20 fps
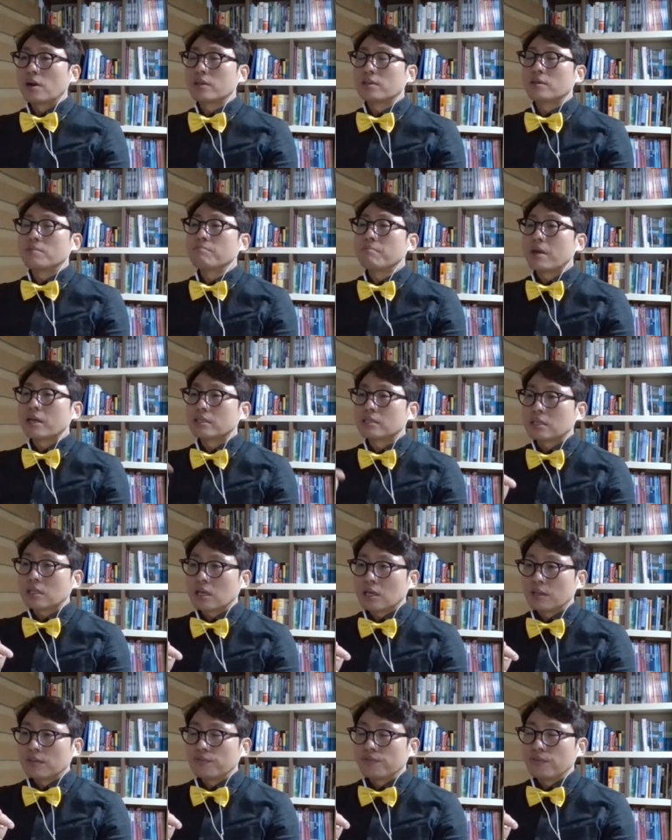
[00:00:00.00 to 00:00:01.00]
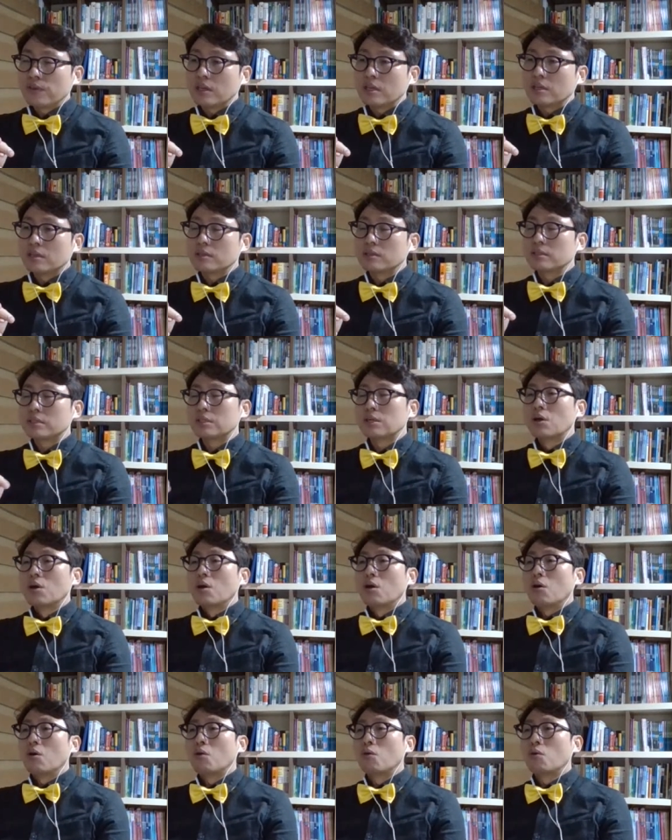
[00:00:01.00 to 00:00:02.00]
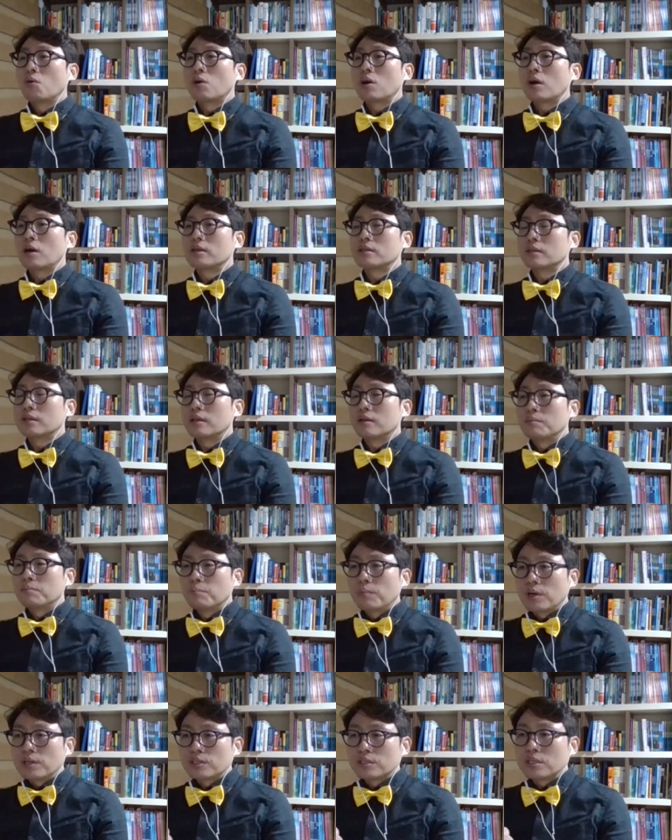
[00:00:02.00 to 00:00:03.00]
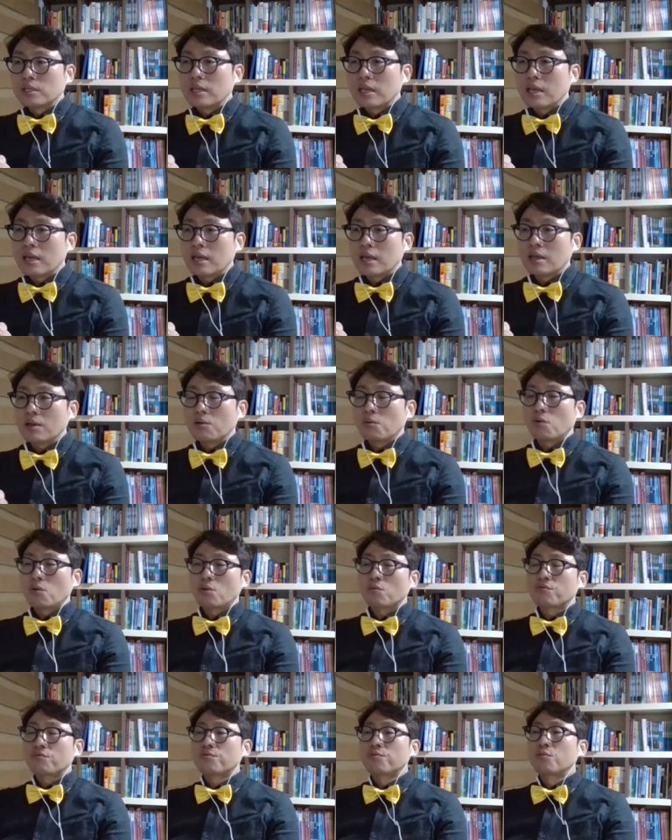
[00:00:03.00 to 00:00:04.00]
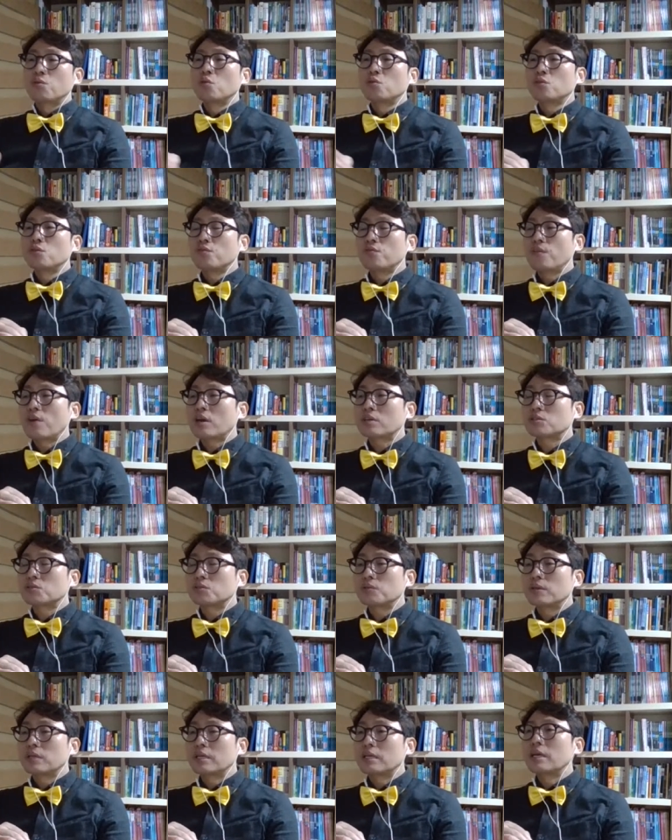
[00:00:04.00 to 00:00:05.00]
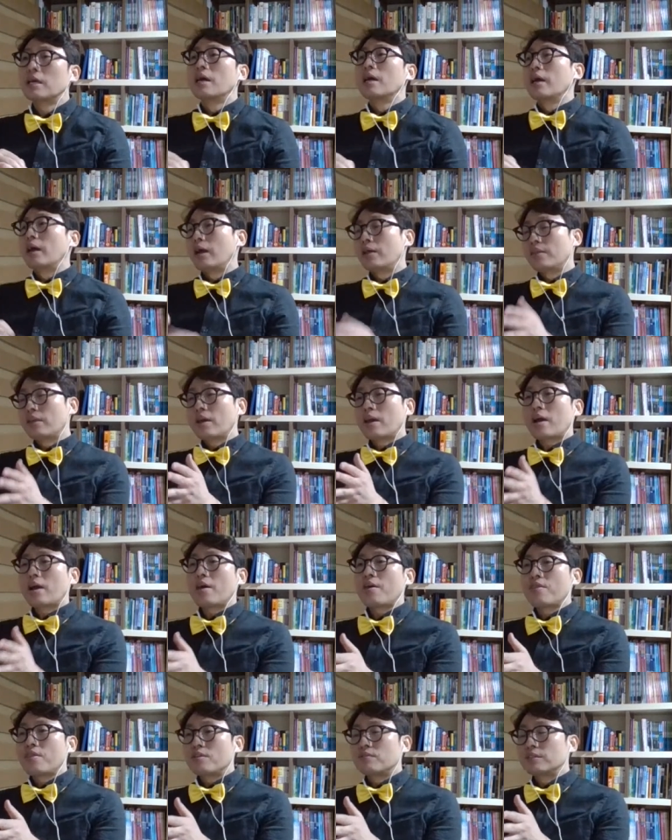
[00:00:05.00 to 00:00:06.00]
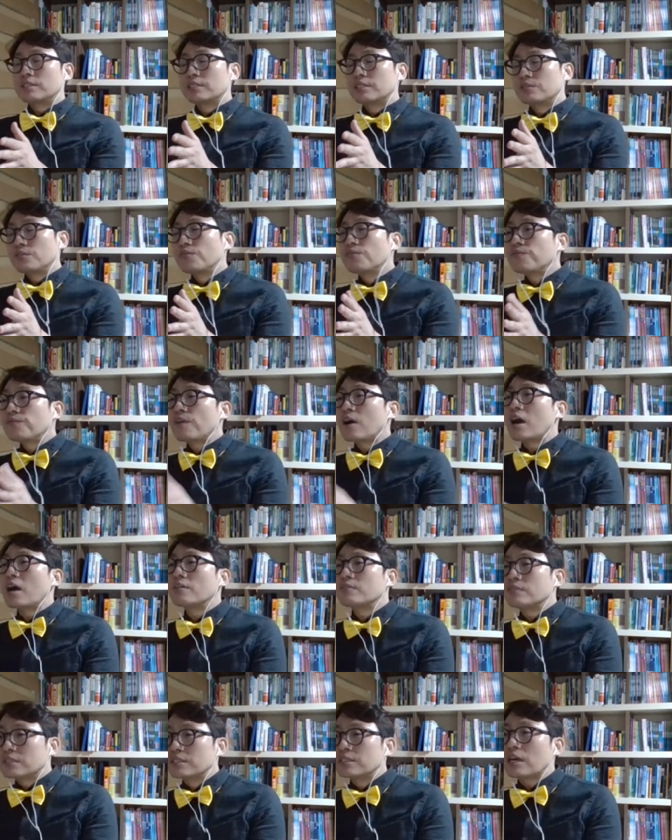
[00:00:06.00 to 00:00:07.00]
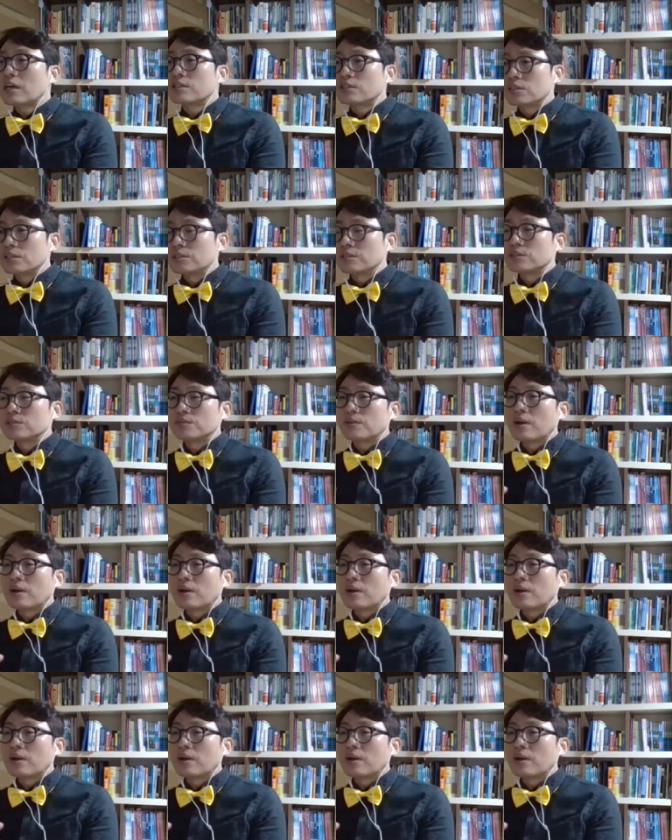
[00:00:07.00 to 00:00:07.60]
the metal field, or the machining, or food factory, and the kind of 5 sectors,